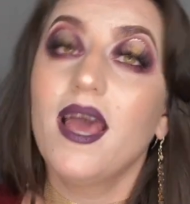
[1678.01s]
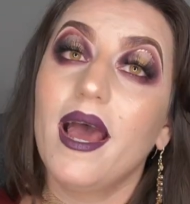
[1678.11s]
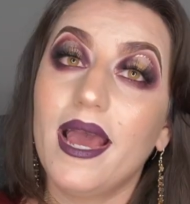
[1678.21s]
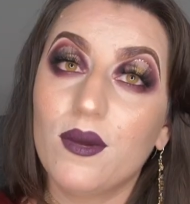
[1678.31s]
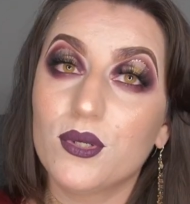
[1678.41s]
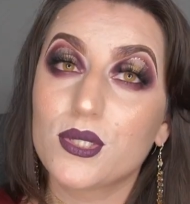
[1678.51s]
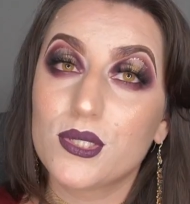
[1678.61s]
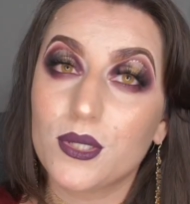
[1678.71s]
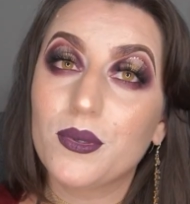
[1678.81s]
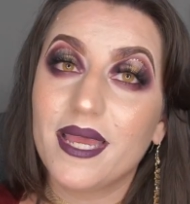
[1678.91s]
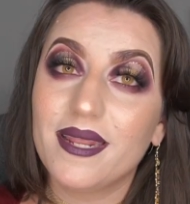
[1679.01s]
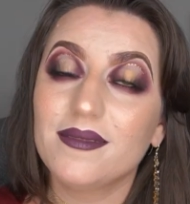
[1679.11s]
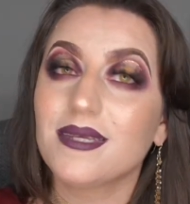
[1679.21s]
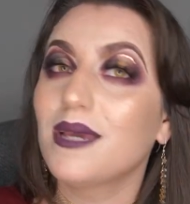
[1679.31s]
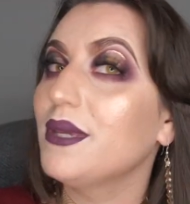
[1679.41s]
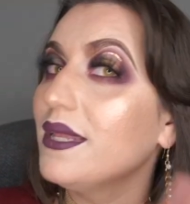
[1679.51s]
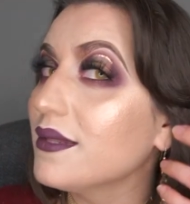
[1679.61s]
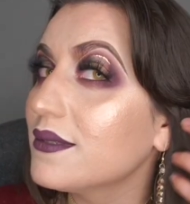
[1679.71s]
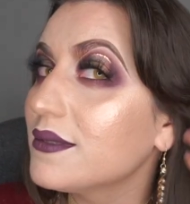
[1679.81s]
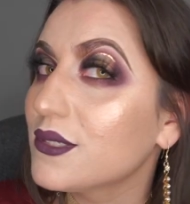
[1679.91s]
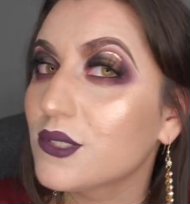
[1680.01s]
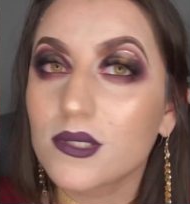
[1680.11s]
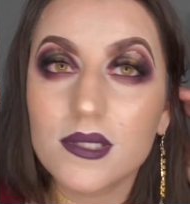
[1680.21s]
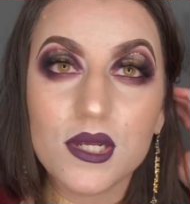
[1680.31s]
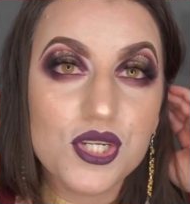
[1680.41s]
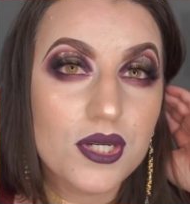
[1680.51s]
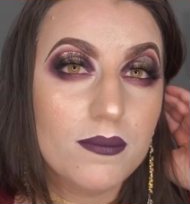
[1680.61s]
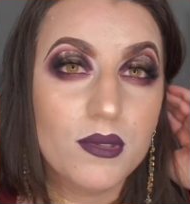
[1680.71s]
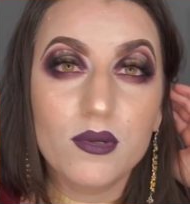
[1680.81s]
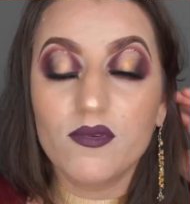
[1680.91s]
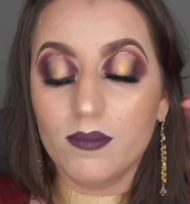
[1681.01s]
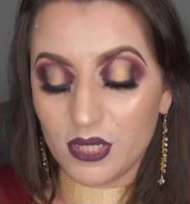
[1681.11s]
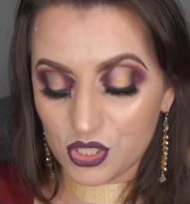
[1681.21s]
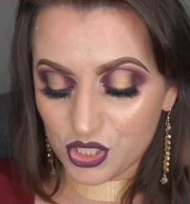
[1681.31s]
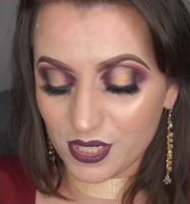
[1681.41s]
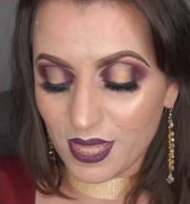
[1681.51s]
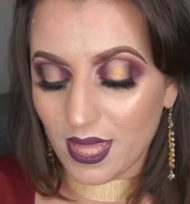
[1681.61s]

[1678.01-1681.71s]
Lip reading: I will so get it. I mean, it's such a beautiful blush.